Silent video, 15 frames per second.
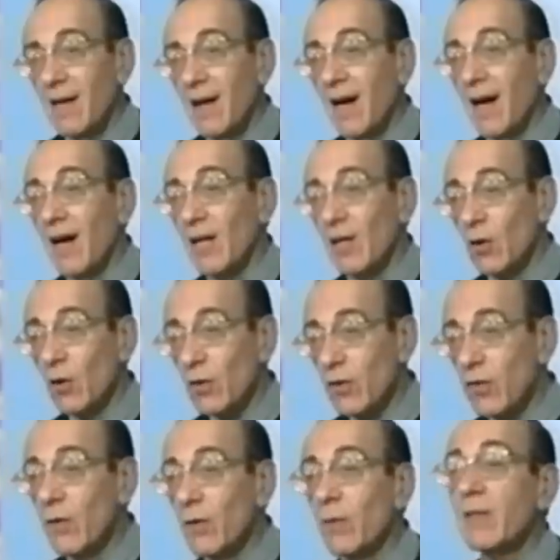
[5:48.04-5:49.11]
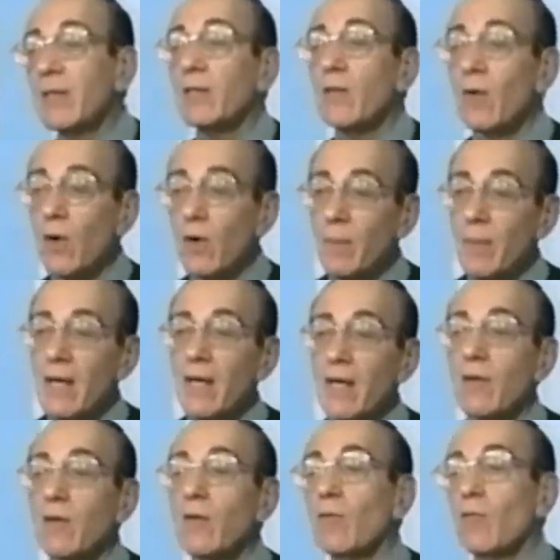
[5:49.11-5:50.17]
uh, looked through it, called me
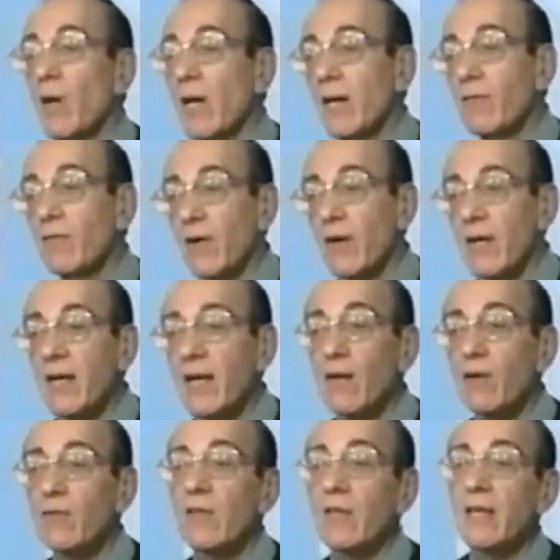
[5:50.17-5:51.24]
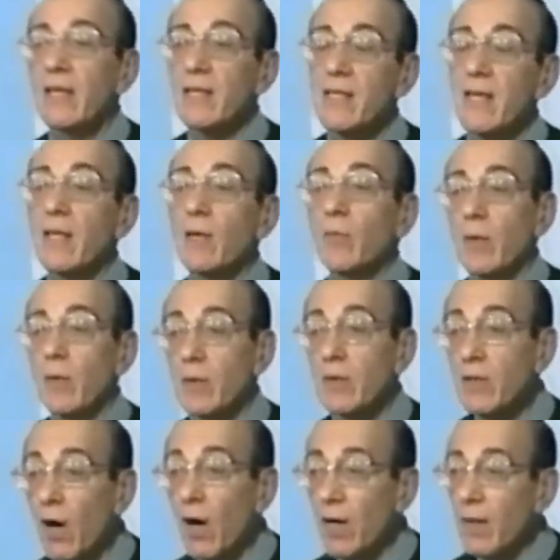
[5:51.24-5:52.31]
in, read it very carefully, and said that we would
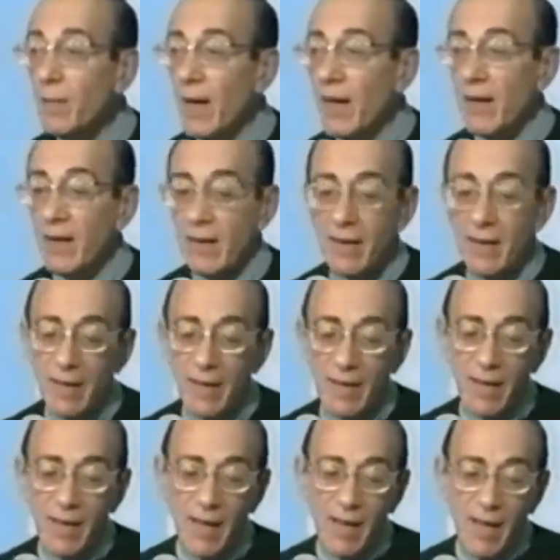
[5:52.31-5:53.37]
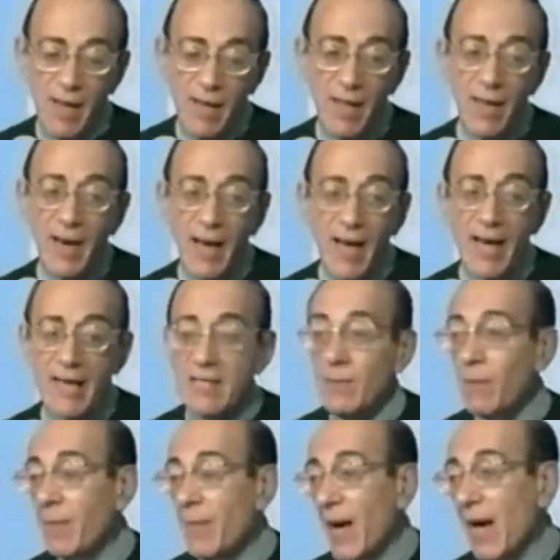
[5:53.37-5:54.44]
talk about it. Then I asked
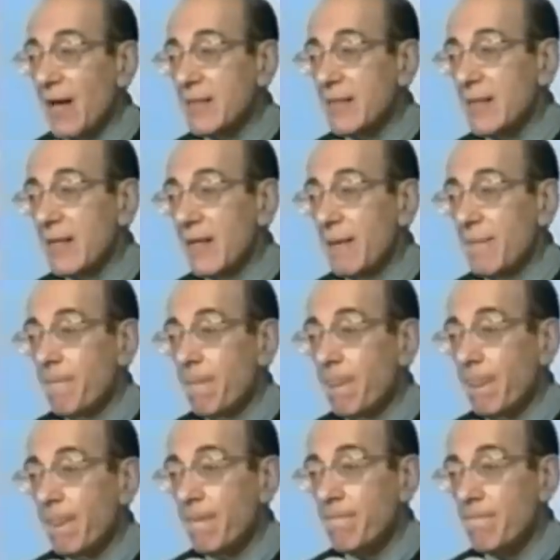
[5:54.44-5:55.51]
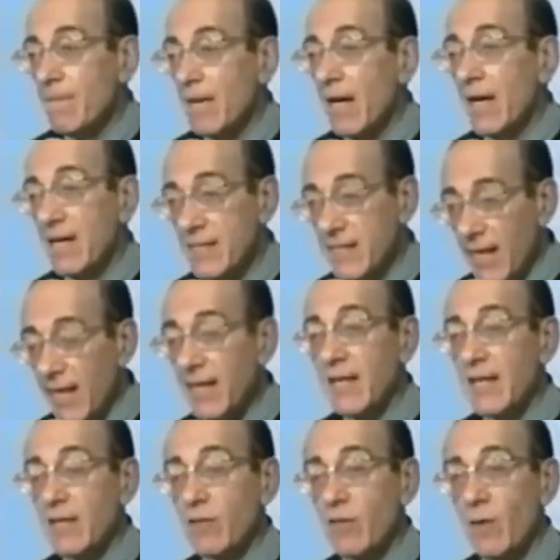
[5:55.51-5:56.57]
him about, um, at a second
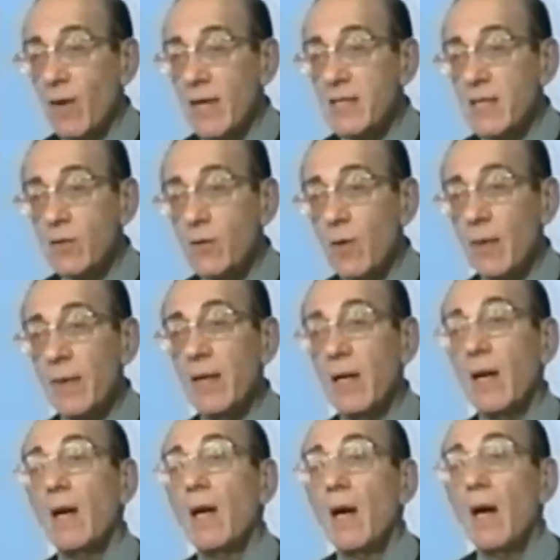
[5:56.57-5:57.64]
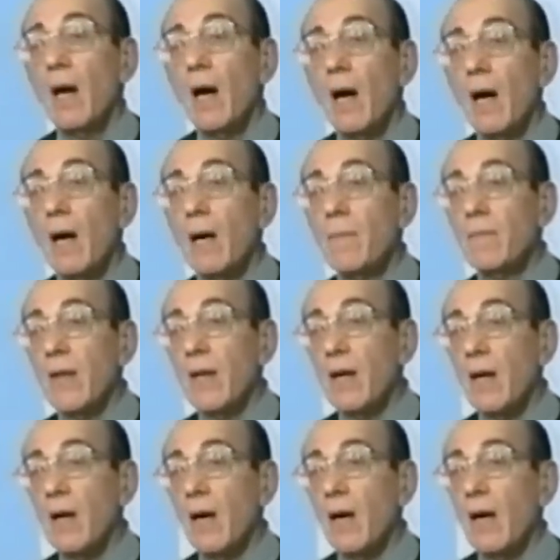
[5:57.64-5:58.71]
interview, I said, Swami, um,
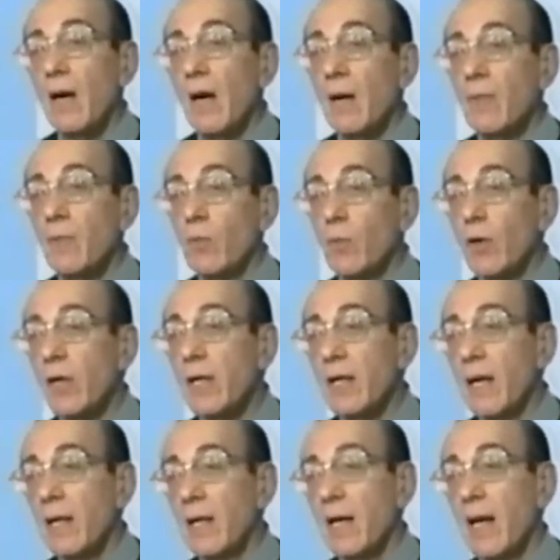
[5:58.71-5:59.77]
I've been working on